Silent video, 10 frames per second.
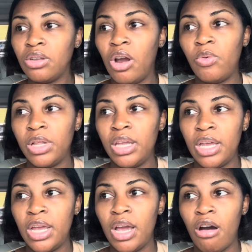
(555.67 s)
start really
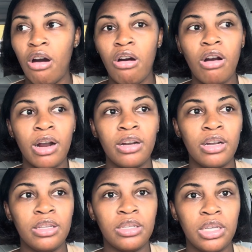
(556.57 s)
getting hard
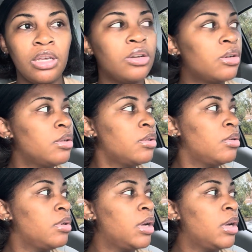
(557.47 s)
until